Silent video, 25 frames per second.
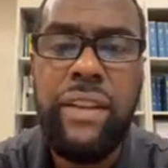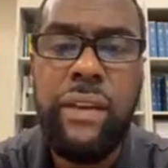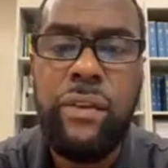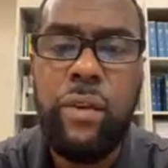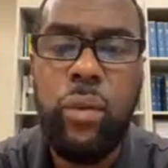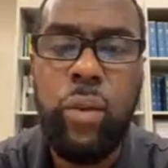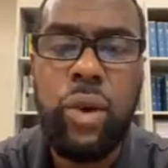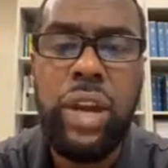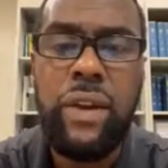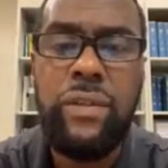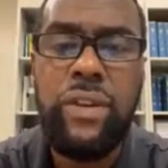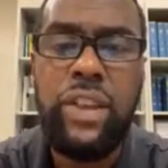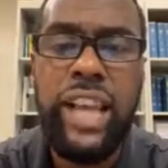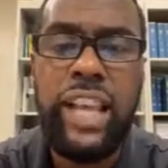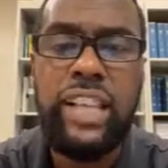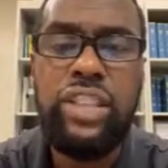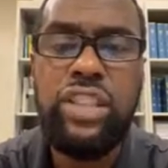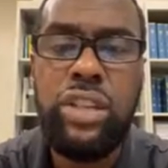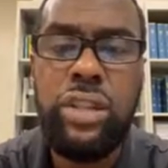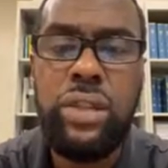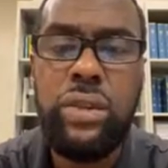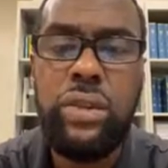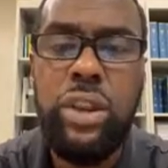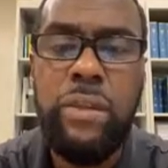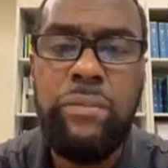whatever they
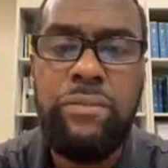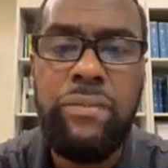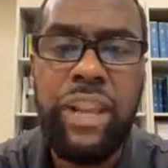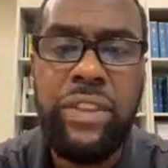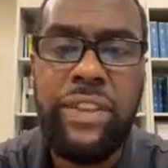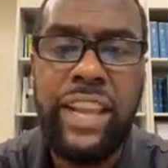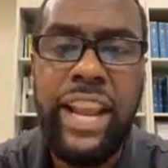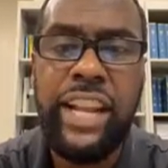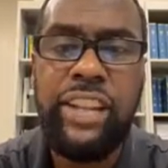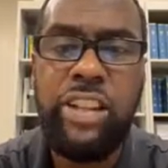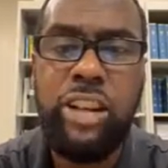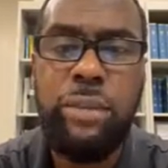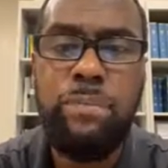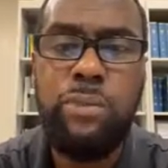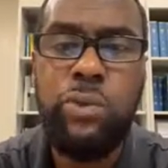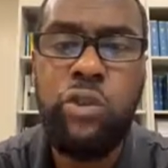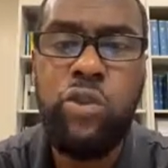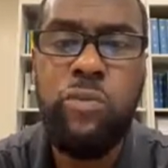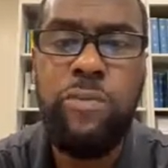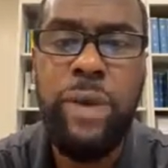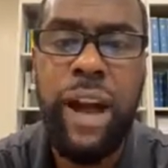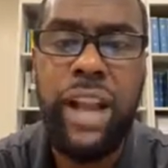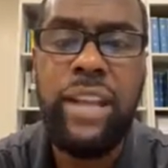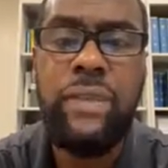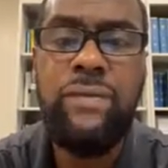do, they get
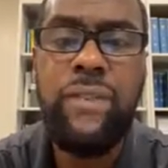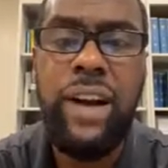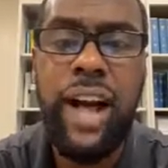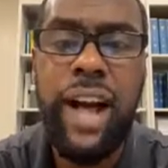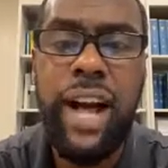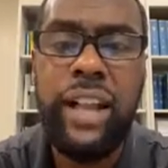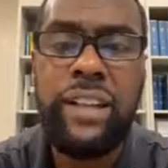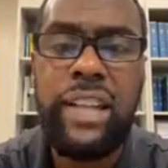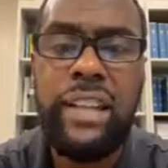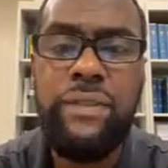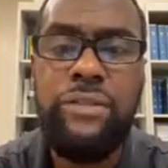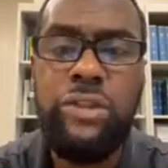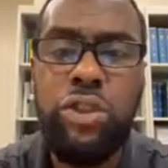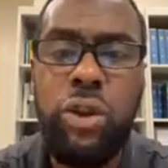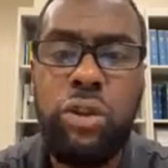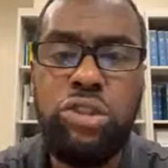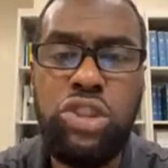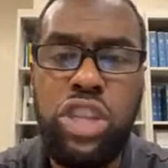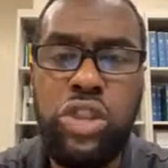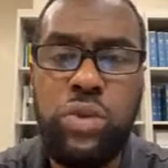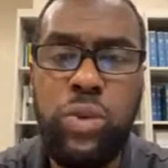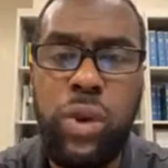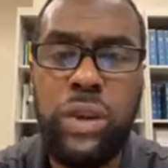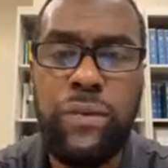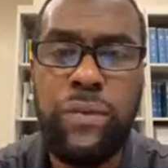approved by Yvonne, even though
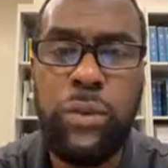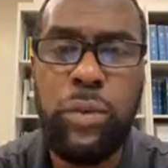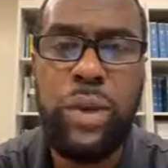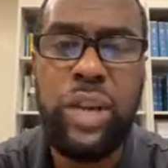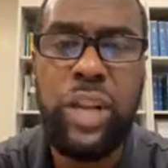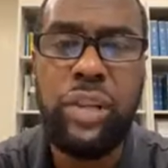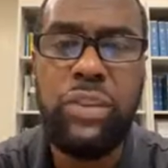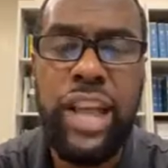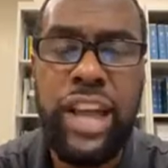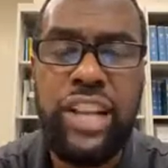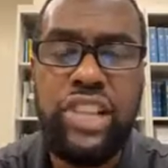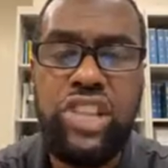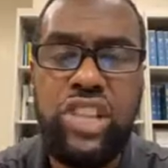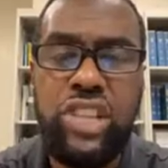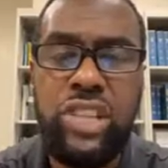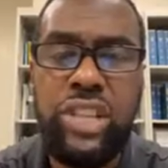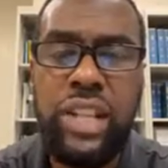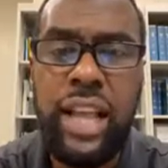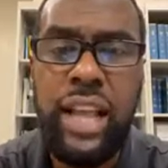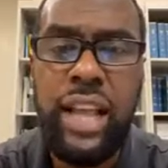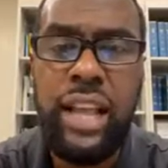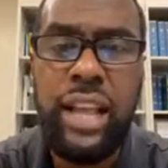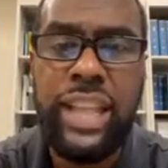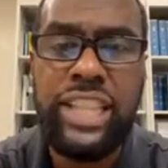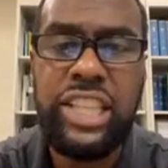she's running for re-election.
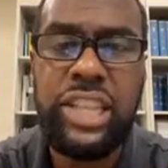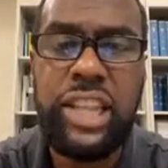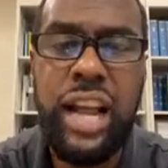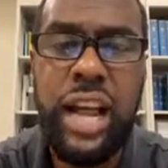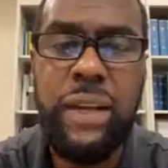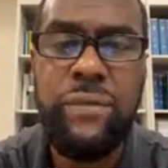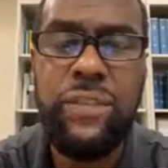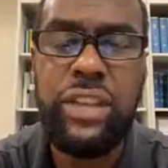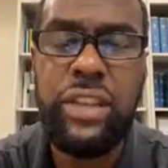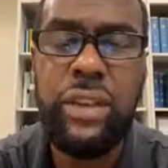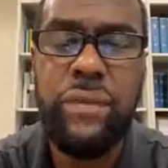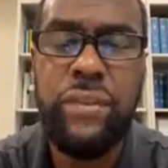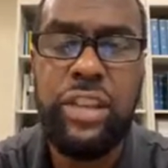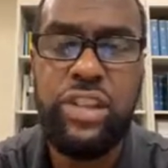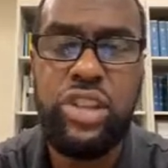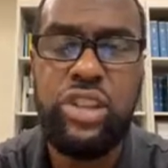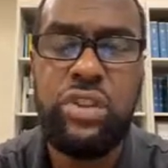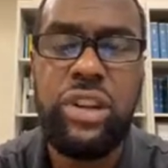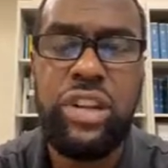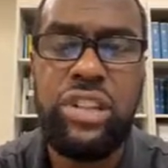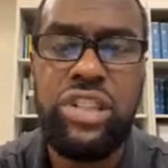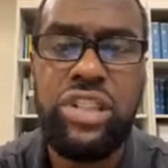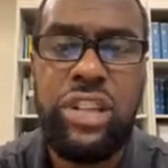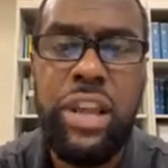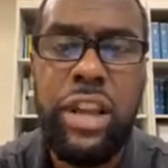That's a conflict of
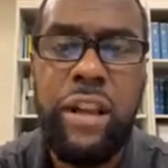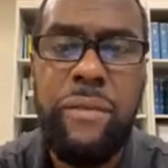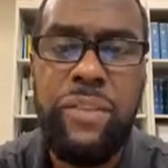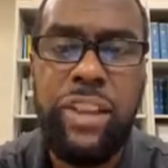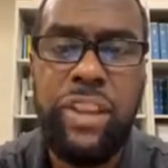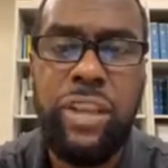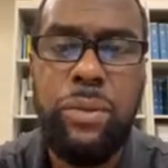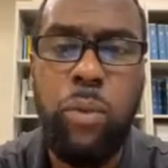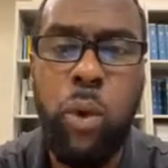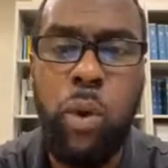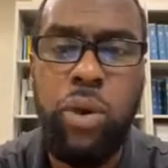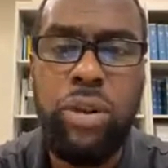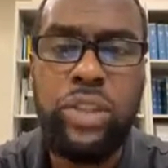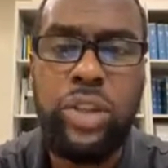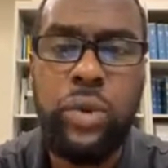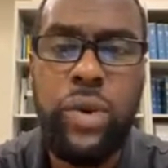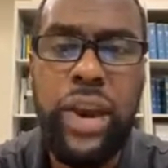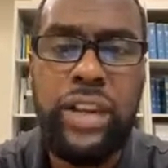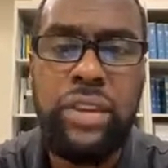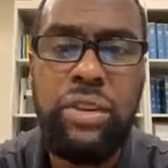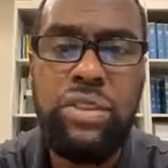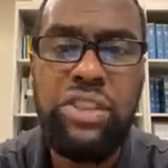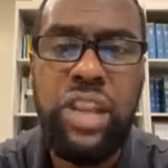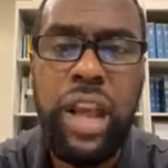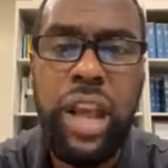interest. And the board of
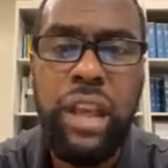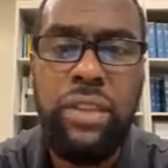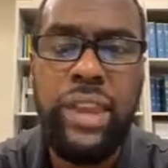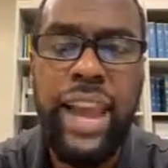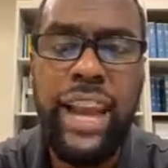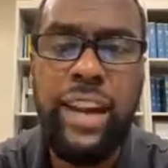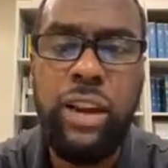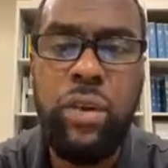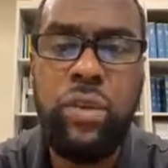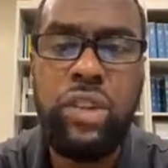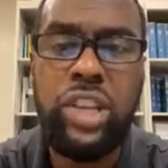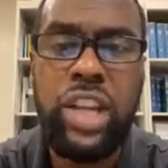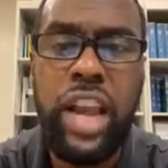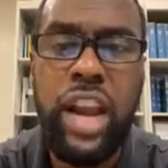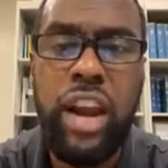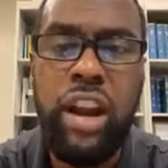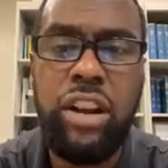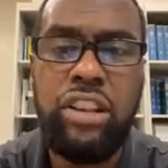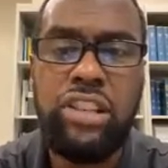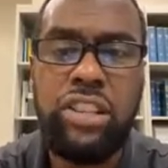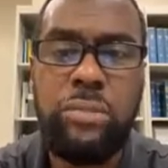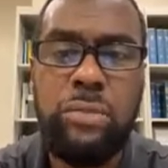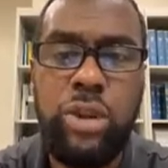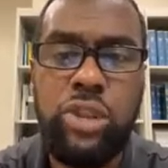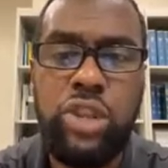directors, they don't care
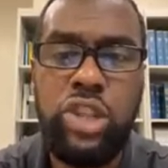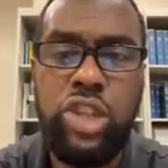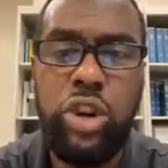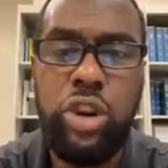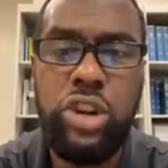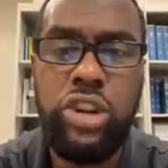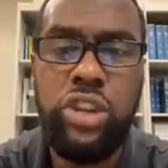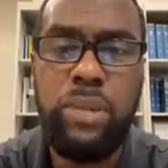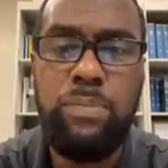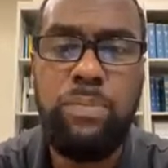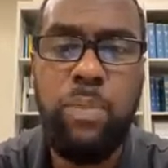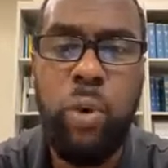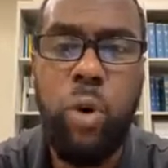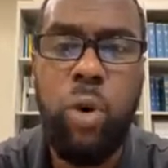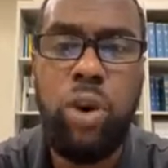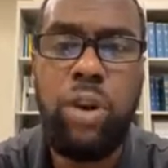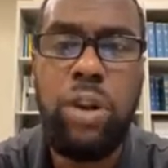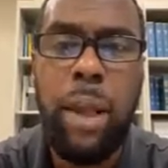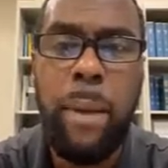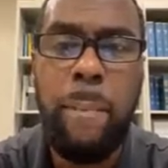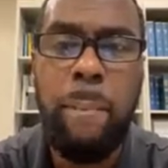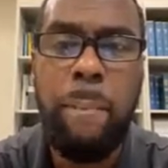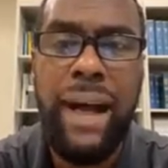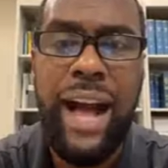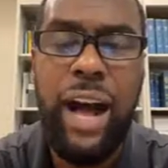because the majority of the
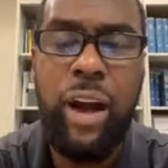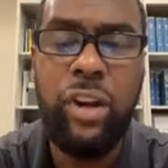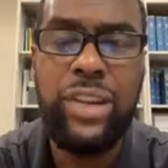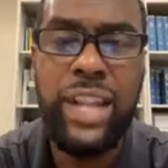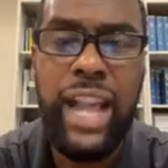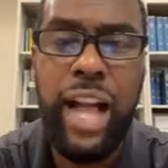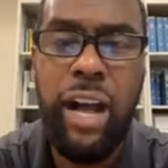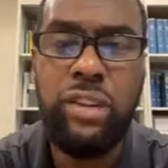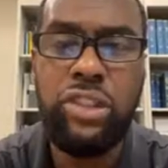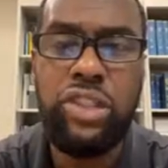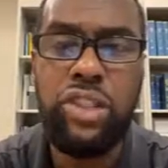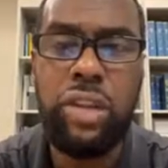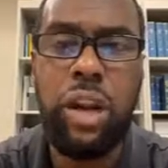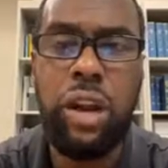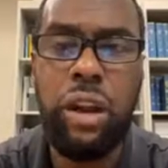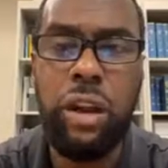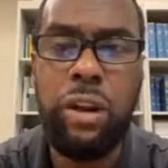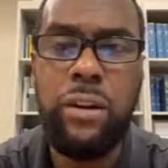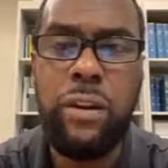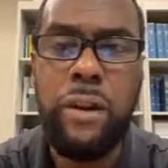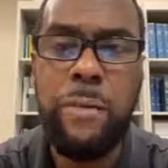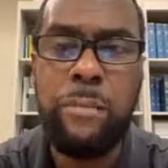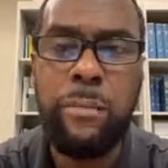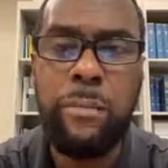board bowed down to her.